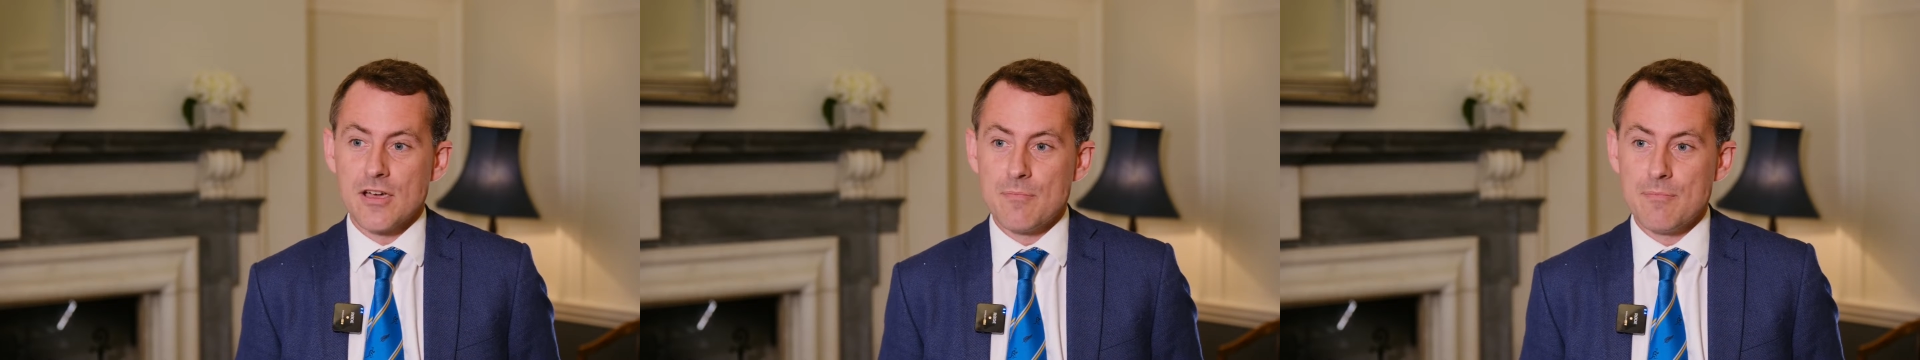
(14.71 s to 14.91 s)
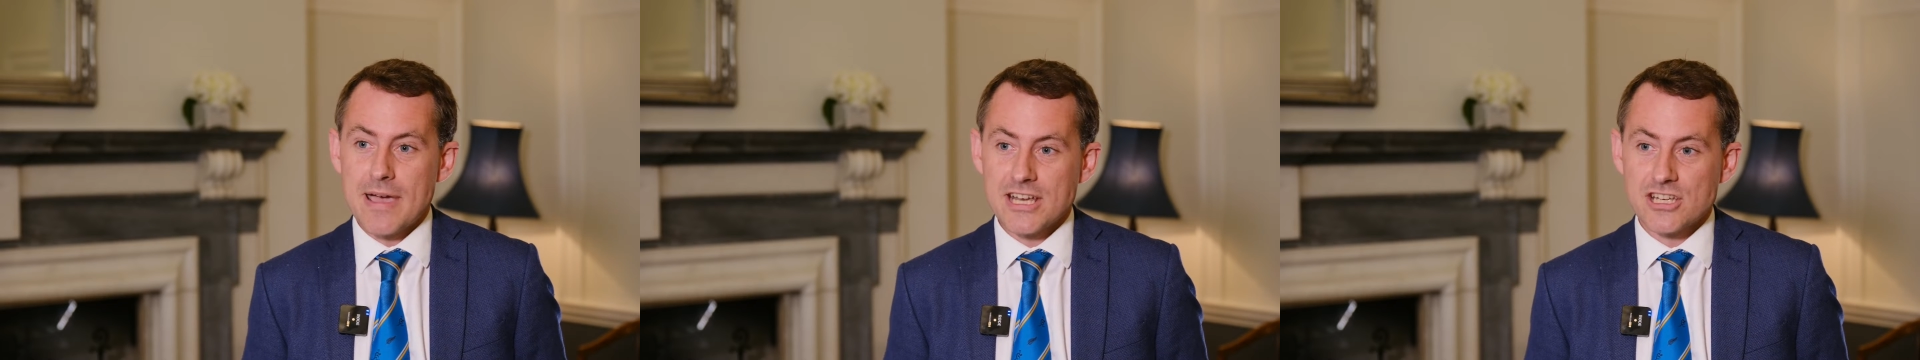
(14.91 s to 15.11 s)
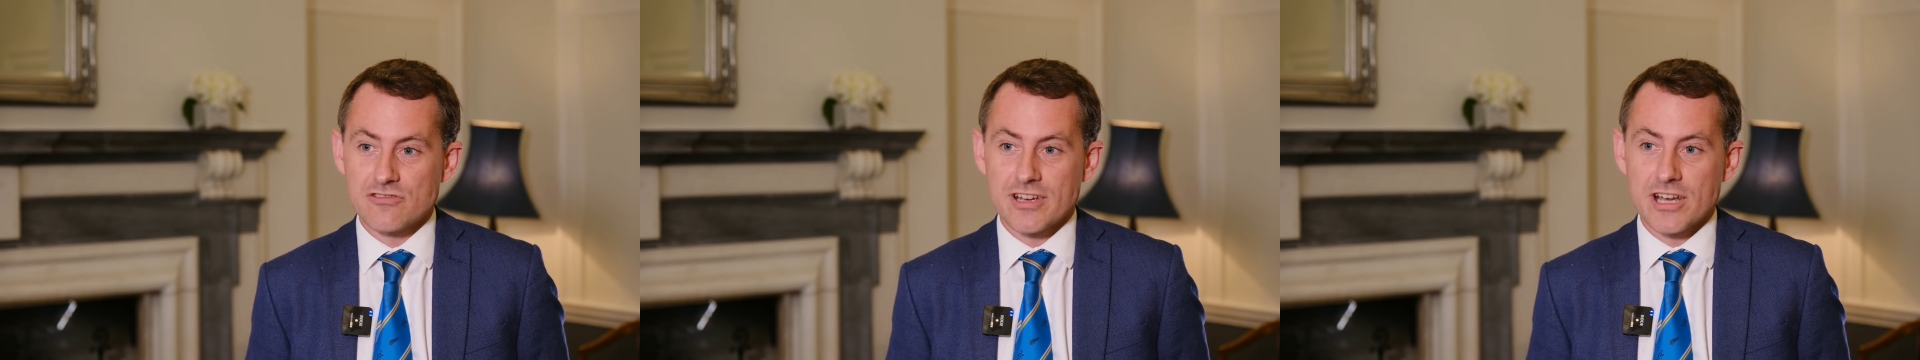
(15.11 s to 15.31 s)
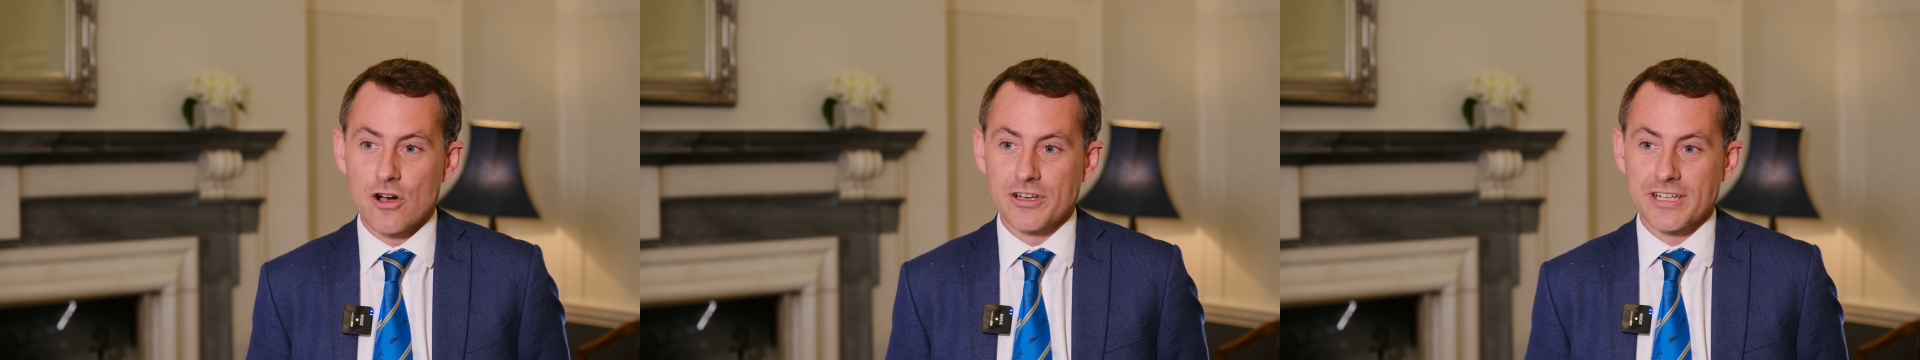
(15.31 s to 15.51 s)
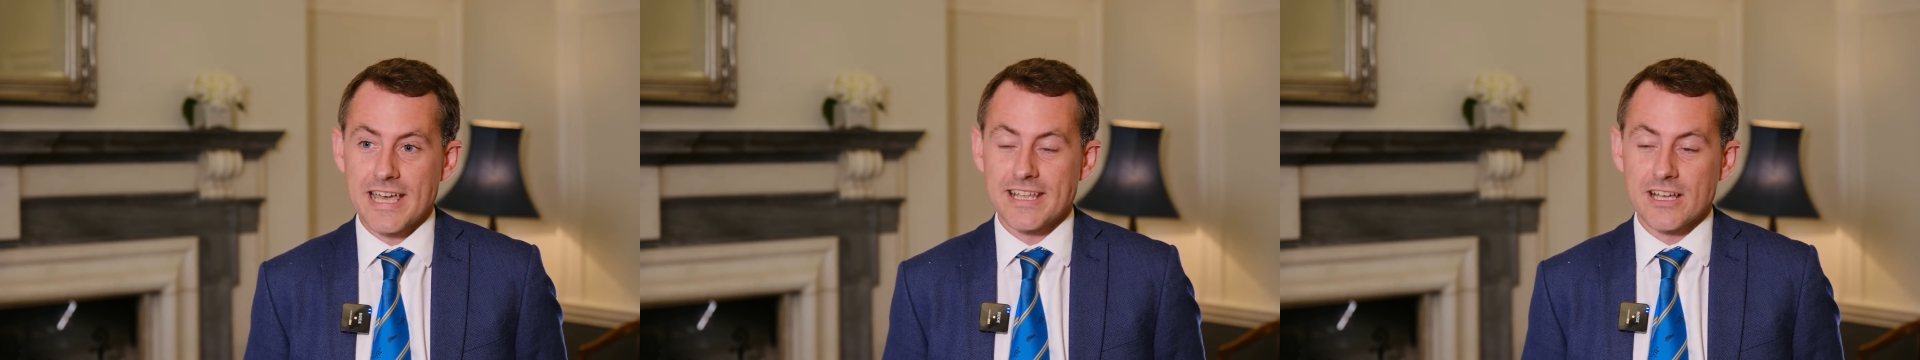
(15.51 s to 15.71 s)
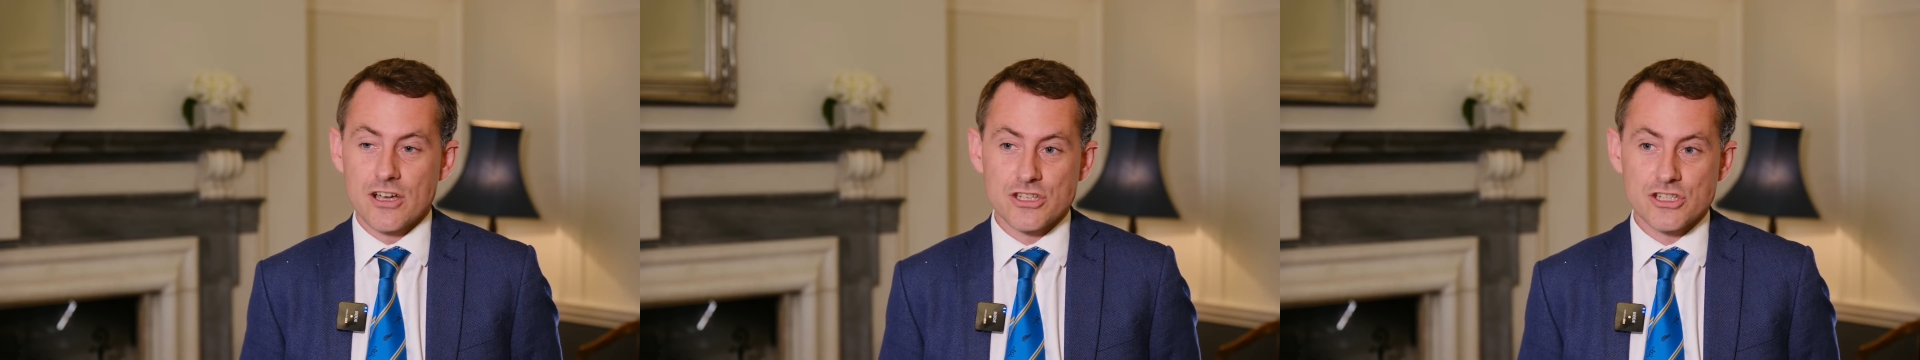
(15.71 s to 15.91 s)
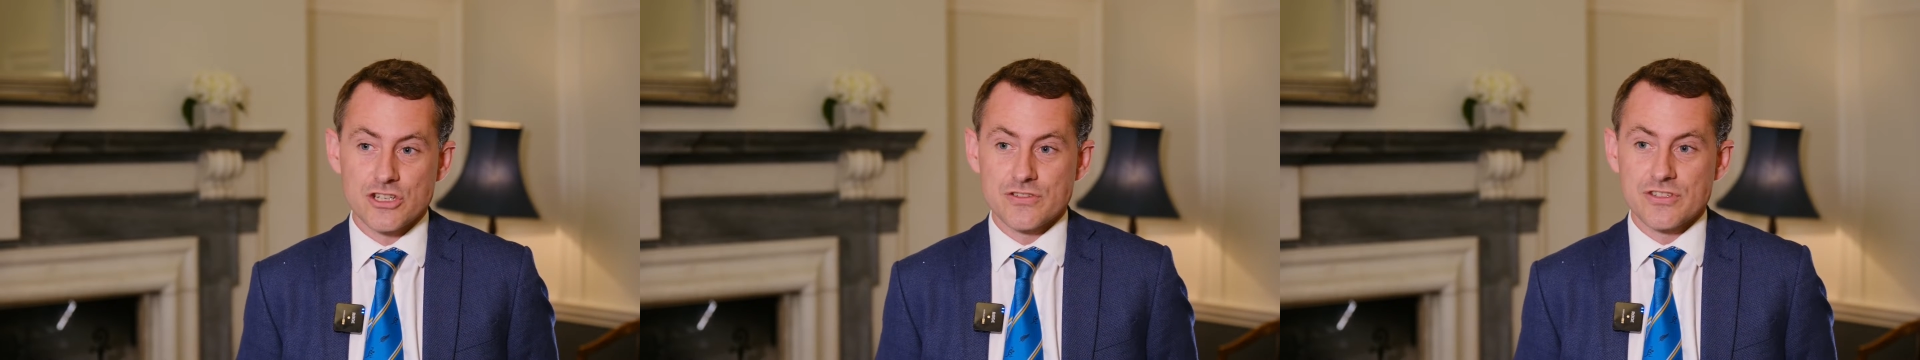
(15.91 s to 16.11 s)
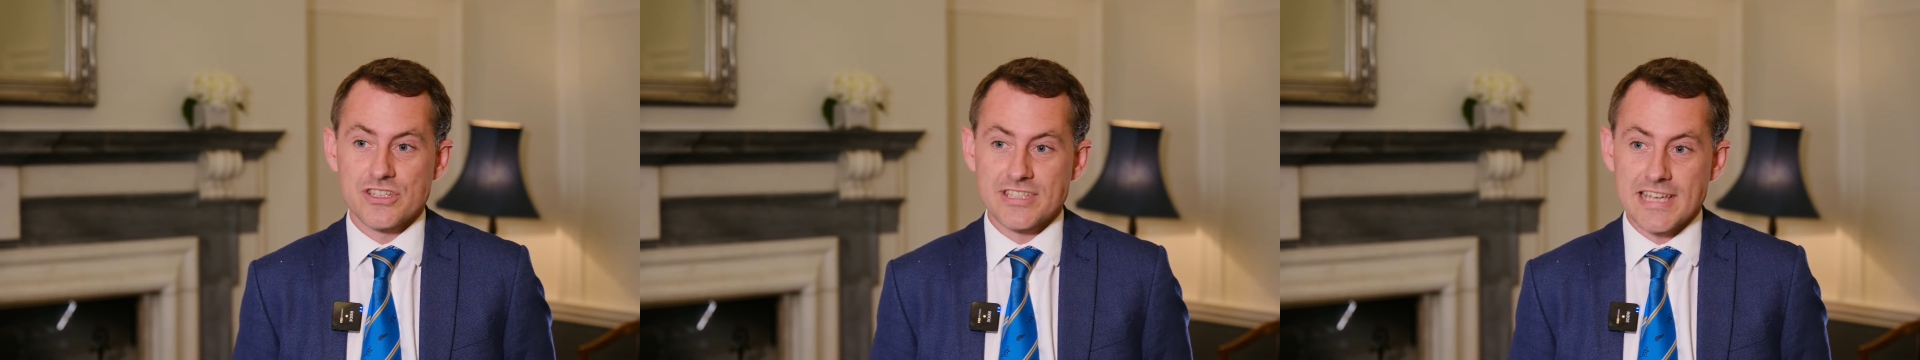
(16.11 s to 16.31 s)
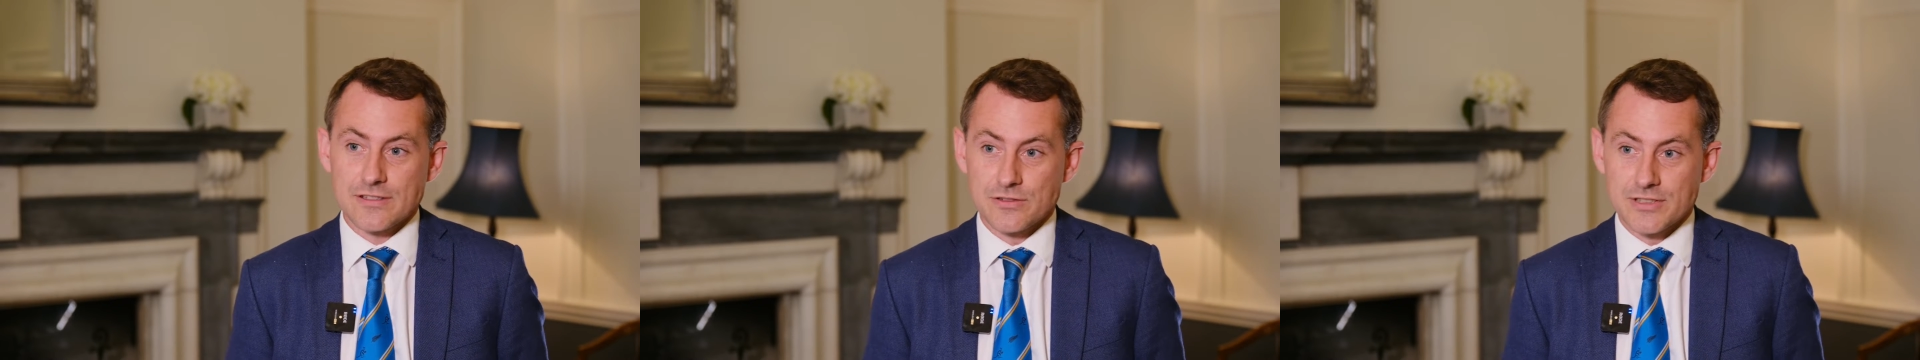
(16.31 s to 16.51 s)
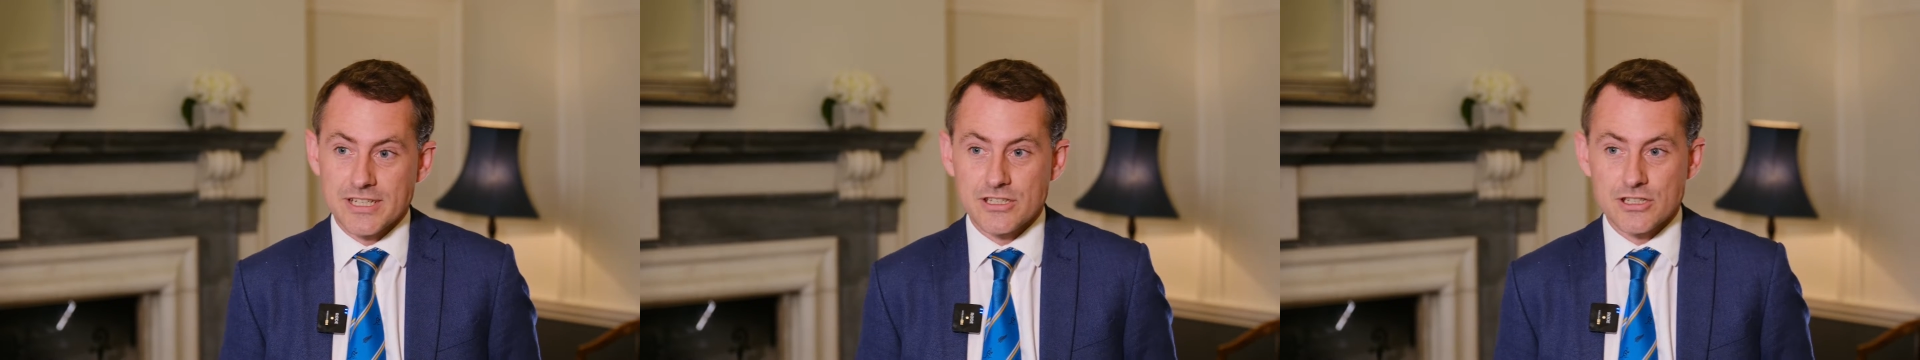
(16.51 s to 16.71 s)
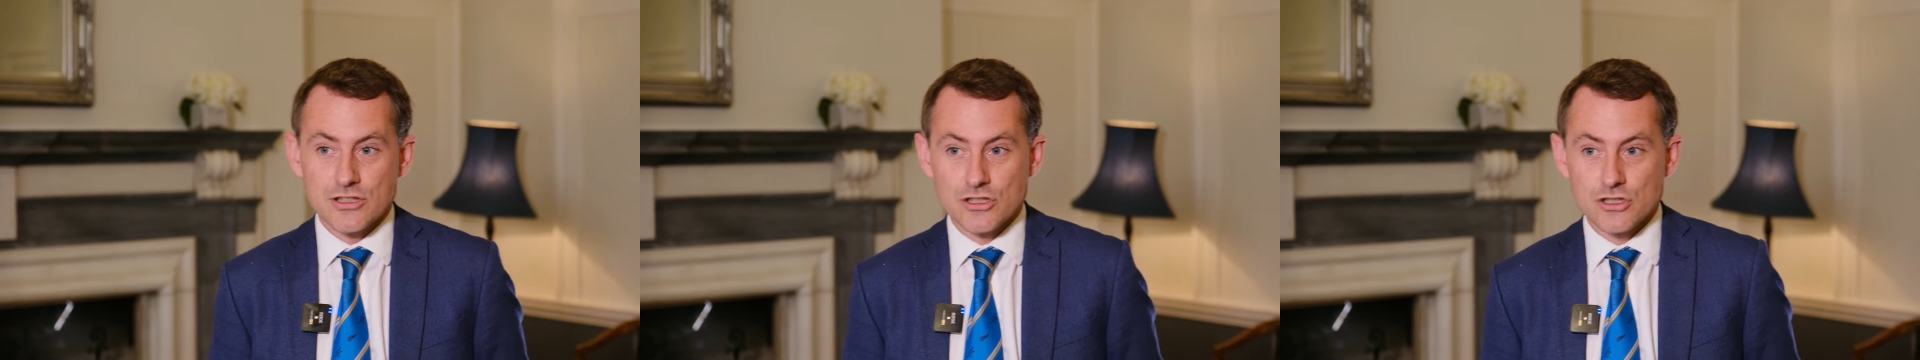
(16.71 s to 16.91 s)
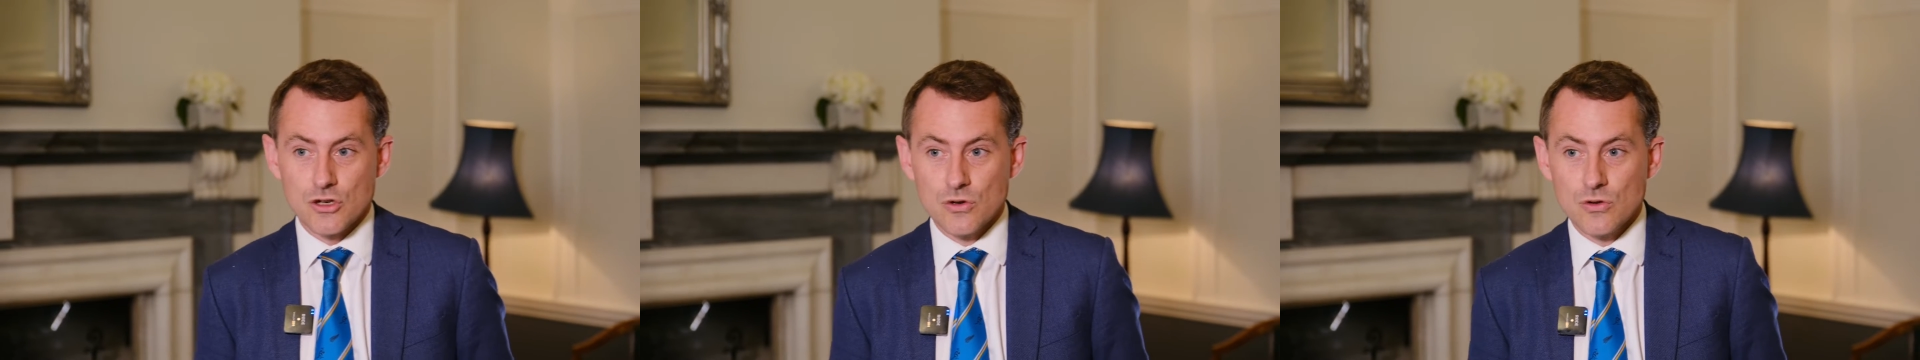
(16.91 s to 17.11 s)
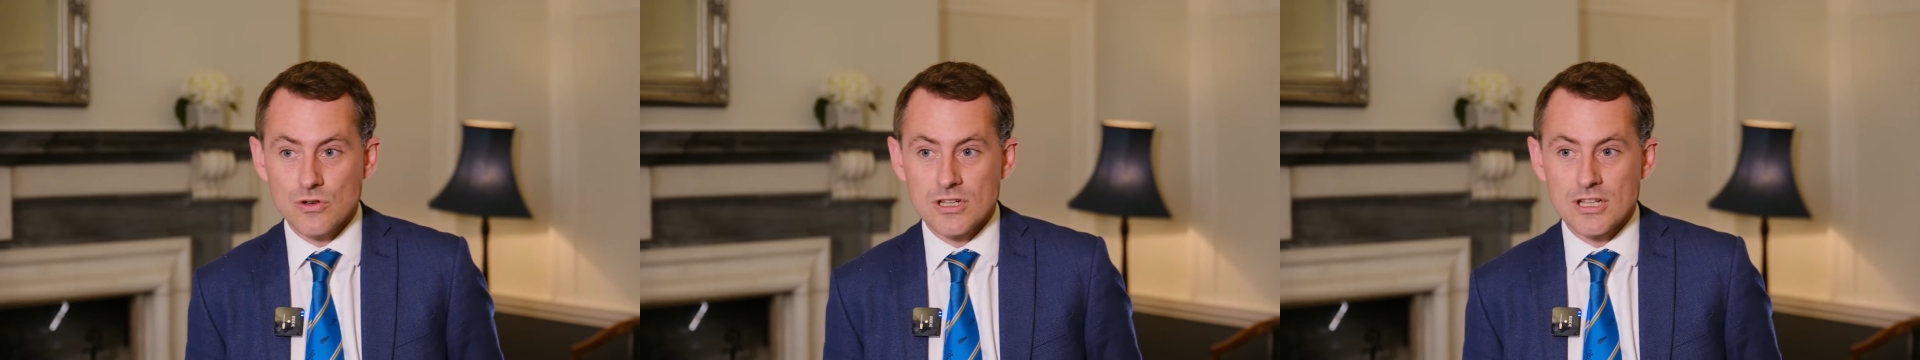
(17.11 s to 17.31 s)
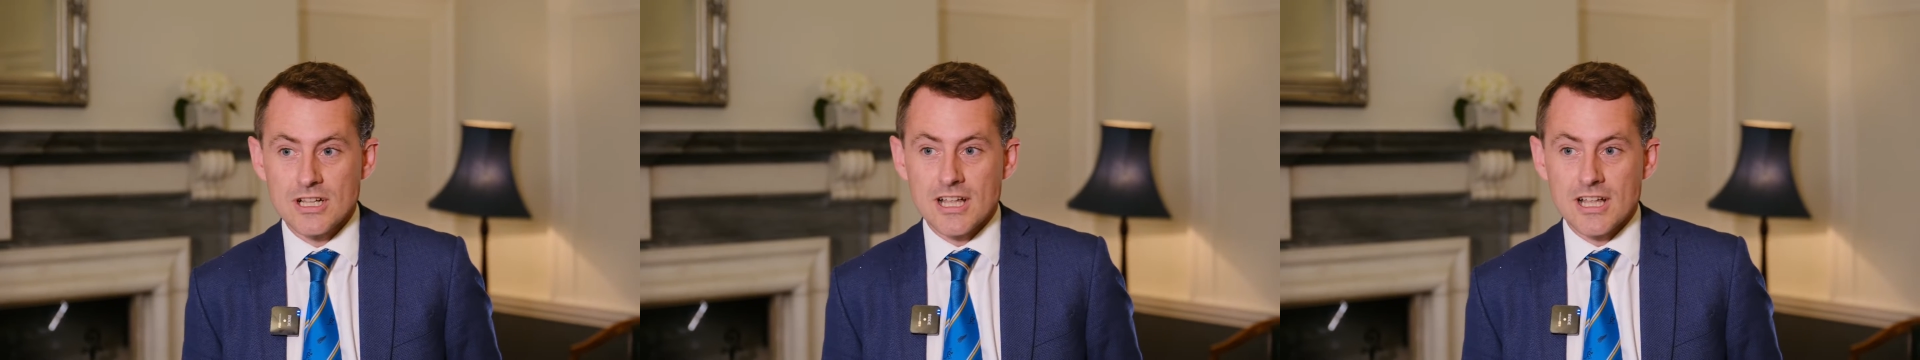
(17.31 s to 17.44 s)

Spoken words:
majoring on getting our students settled into the school,